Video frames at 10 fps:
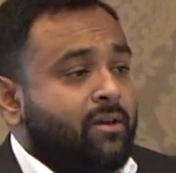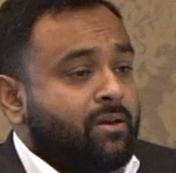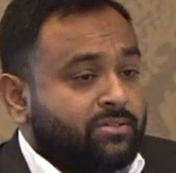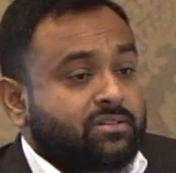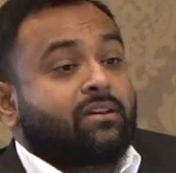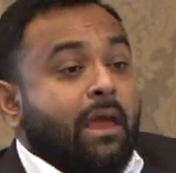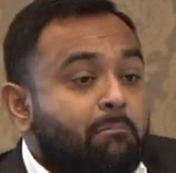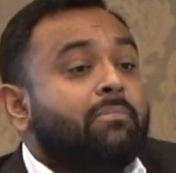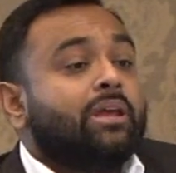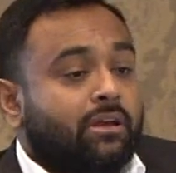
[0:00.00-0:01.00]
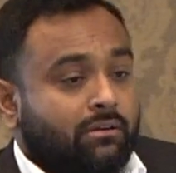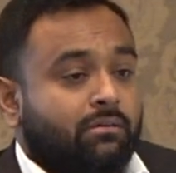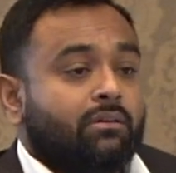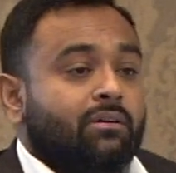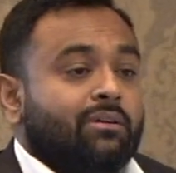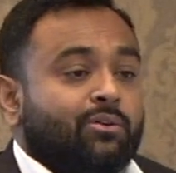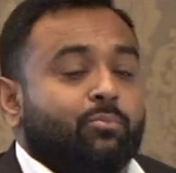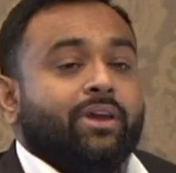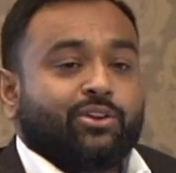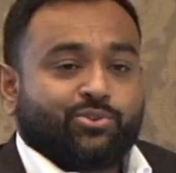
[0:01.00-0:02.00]
scrambling to
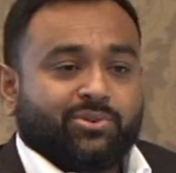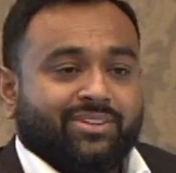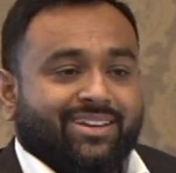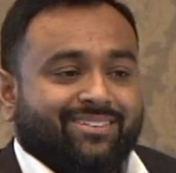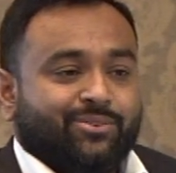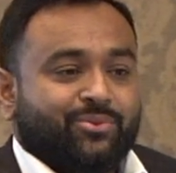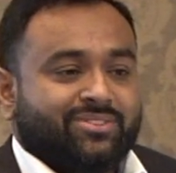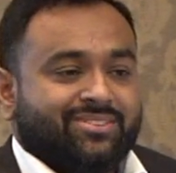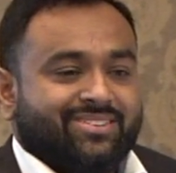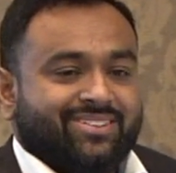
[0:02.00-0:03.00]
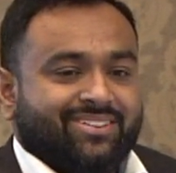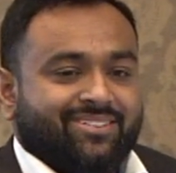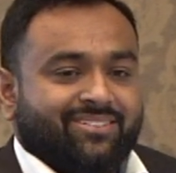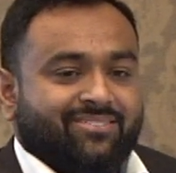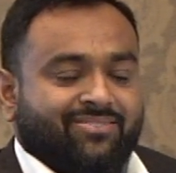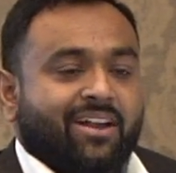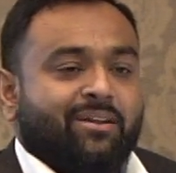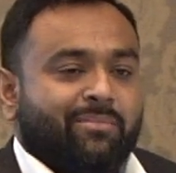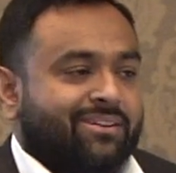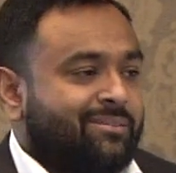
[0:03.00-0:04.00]
make sure that those
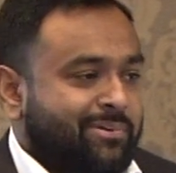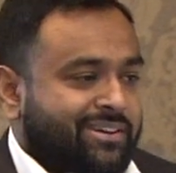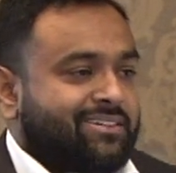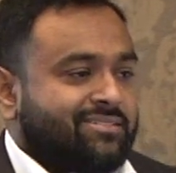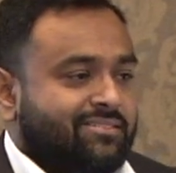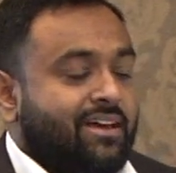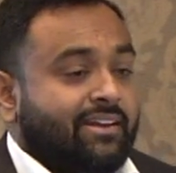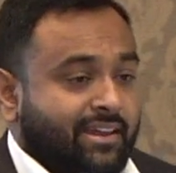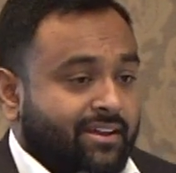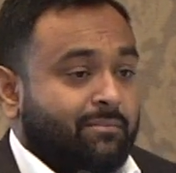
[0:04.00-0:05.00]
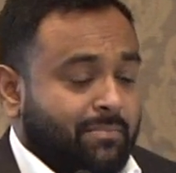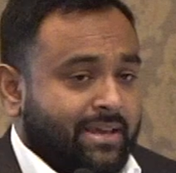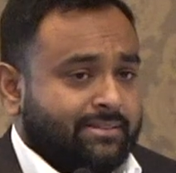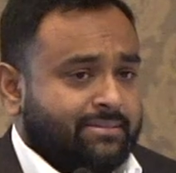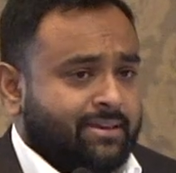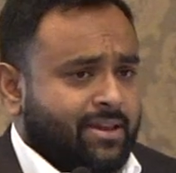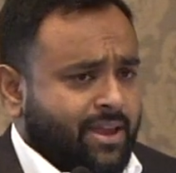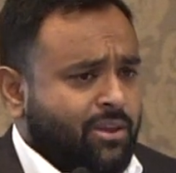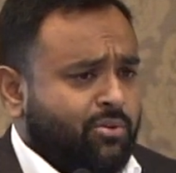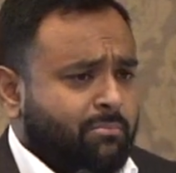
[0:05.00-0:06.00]
fundamental protections are taken place.
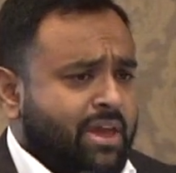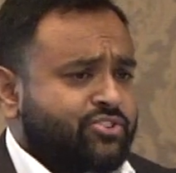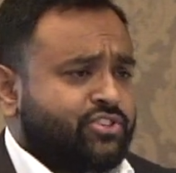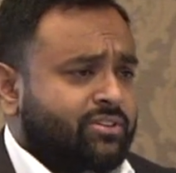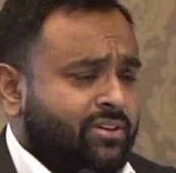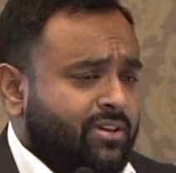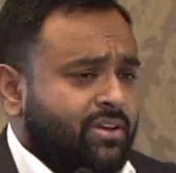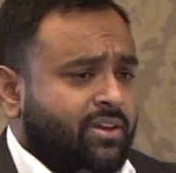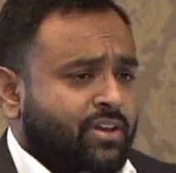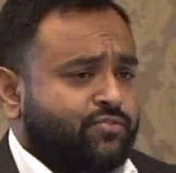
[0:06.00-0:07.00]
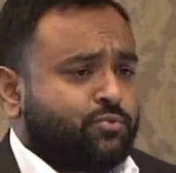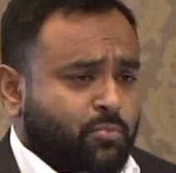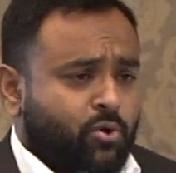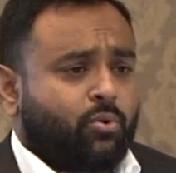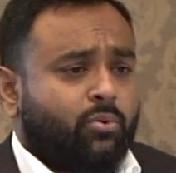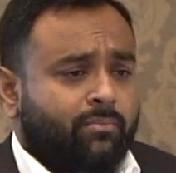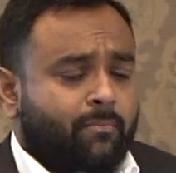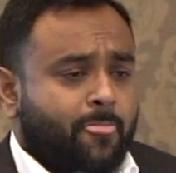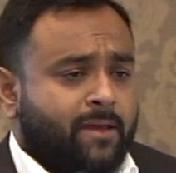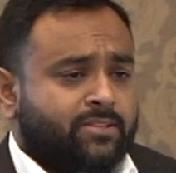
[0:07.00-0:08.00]
Can you imagine if tomorrow
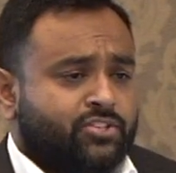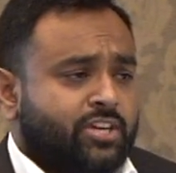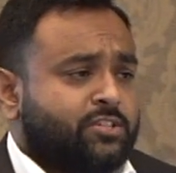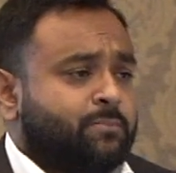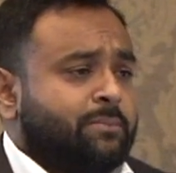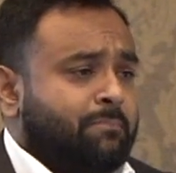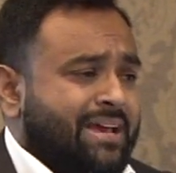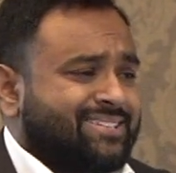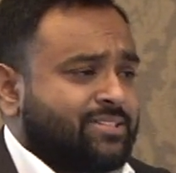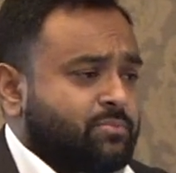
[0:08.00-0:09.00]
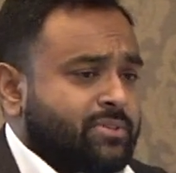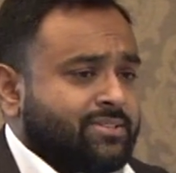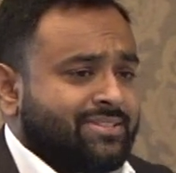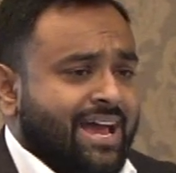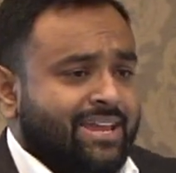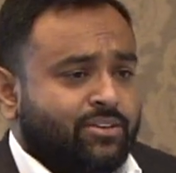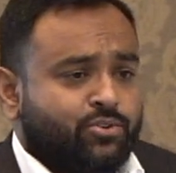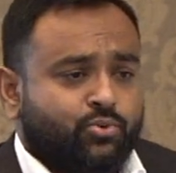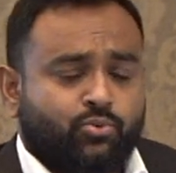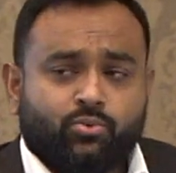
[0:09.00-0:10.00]
the GSP Plus was tied
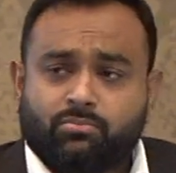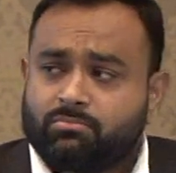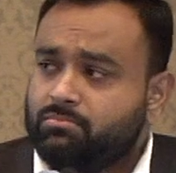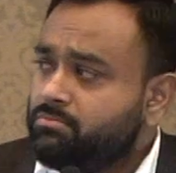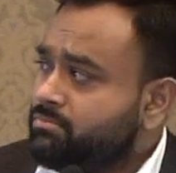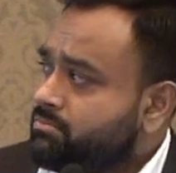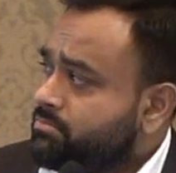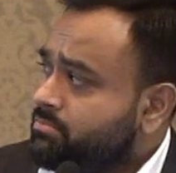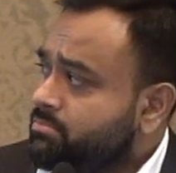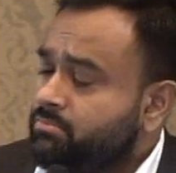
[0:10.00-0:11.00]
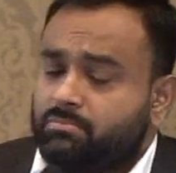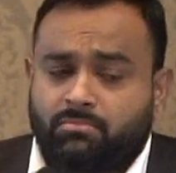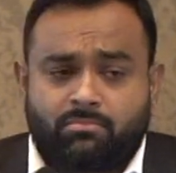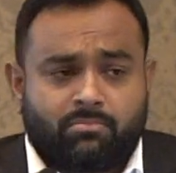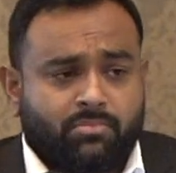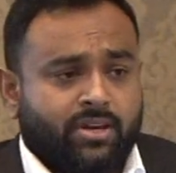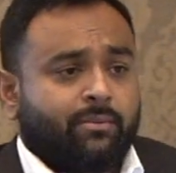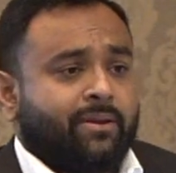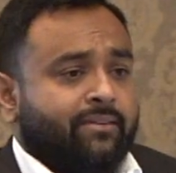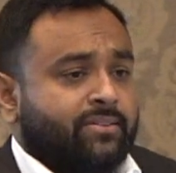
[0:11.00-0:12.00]
to data
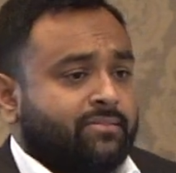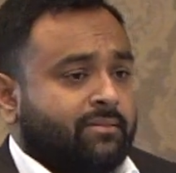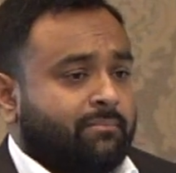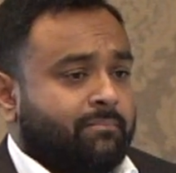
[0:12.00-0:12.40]
privacy?